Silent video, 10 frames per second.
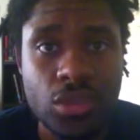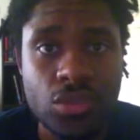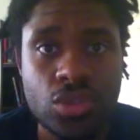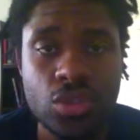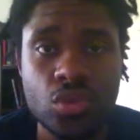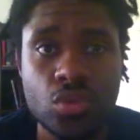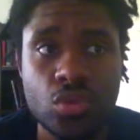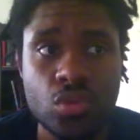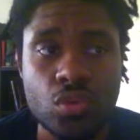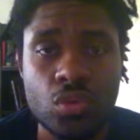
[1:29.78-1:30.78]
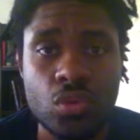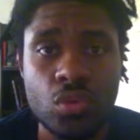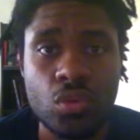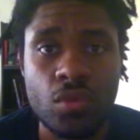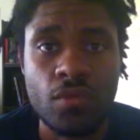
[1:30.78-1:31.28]
to
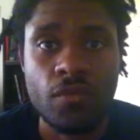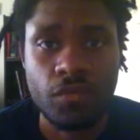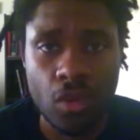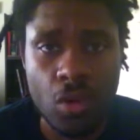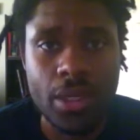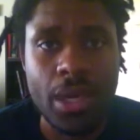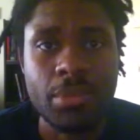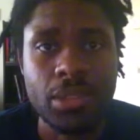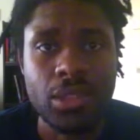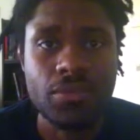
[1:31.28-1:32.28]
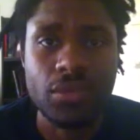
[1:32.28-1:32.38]
Florida, I believe.